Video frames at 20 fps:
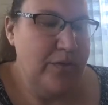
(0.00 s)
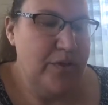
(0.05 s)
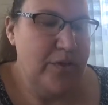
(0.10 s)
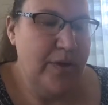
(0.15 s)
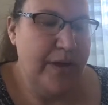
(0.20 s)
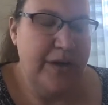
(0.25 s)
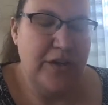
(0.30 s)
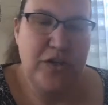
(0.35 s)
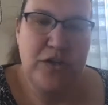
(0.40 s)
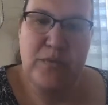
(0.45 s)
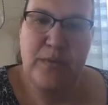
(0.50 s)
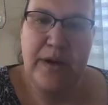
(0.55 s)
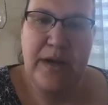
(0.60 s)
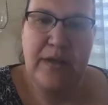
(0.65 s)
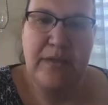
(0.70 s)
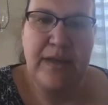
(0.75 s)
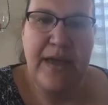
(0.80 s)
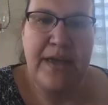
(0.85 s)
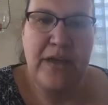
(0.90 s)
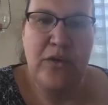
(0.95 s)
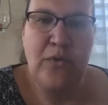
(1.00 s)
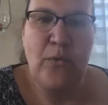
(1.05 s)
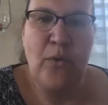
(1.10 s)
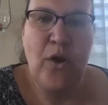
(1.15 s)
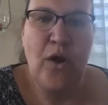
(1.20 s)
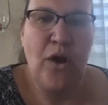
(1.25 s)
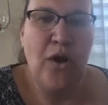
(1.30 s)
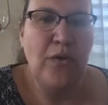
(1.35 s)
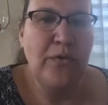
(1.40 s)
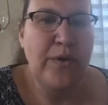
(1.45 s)
So I just want to let you
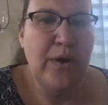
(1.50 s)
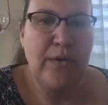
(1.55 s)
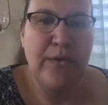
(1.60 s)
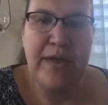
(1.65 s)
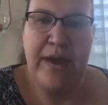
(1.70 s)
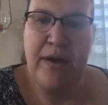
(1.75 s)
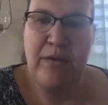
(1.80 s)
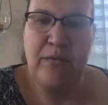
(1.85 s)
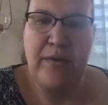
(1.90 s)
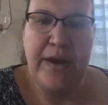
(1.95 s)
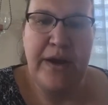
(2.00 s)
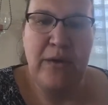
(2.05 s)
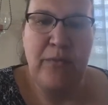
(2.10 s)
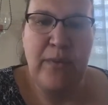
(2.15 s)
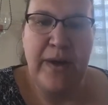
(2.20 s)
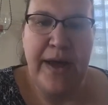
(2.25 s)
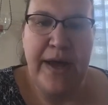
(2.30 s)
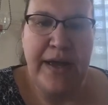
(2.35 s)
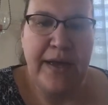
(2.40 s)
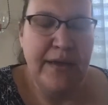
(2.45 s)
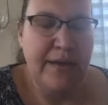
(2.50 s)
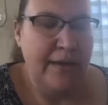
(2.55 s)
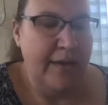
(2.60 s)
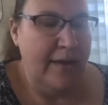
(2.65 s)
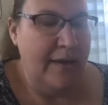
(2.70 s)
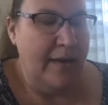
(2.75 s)
all know that right away.